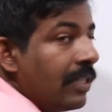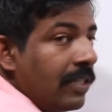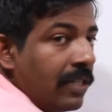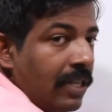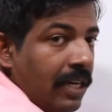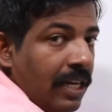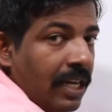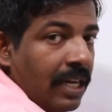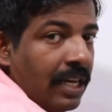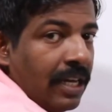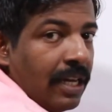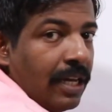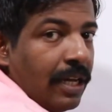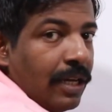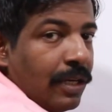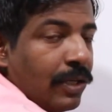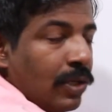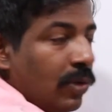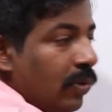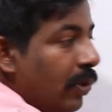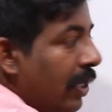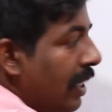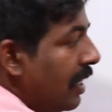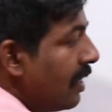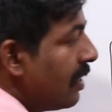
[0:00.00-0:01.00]
3
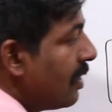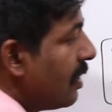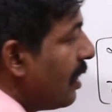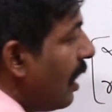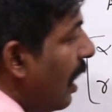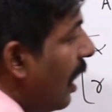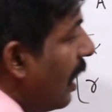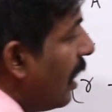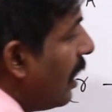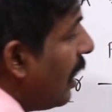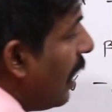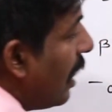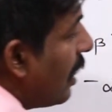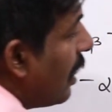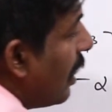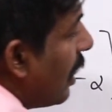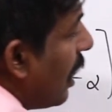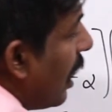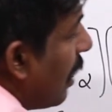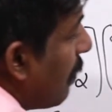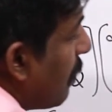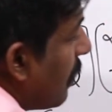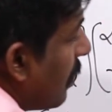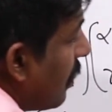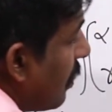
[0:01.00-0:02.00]
to inside. At the
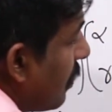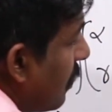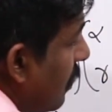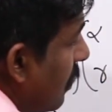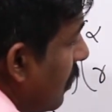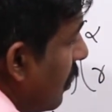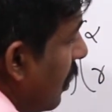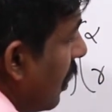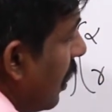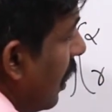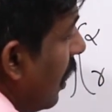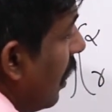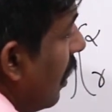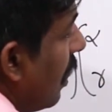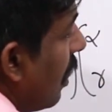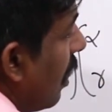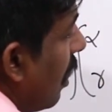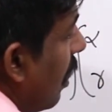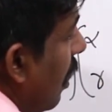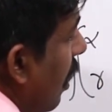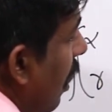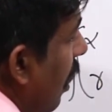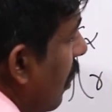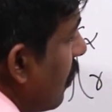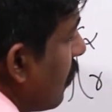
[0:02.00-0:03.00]
time it is
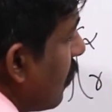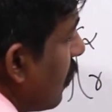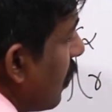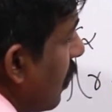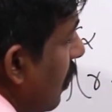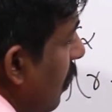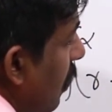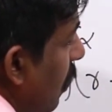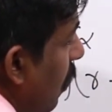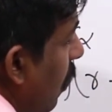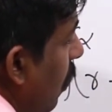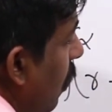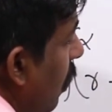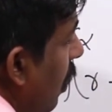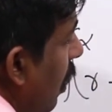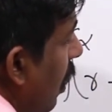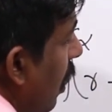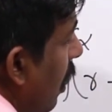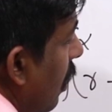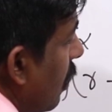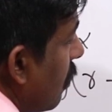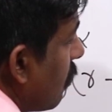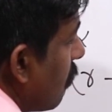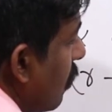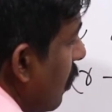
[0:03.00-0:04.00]
3
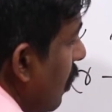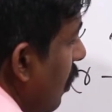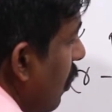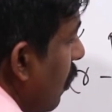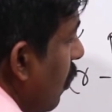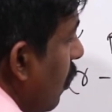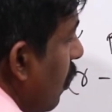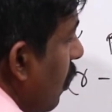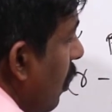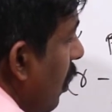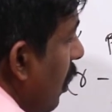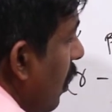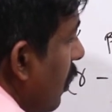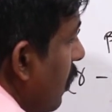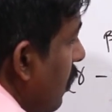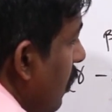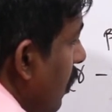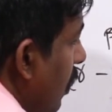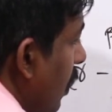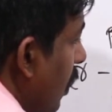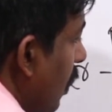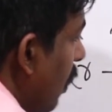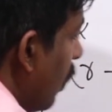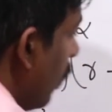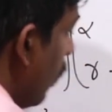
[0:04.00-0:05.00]
0 0
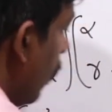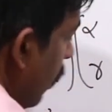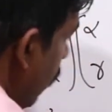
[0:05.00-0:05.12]
3.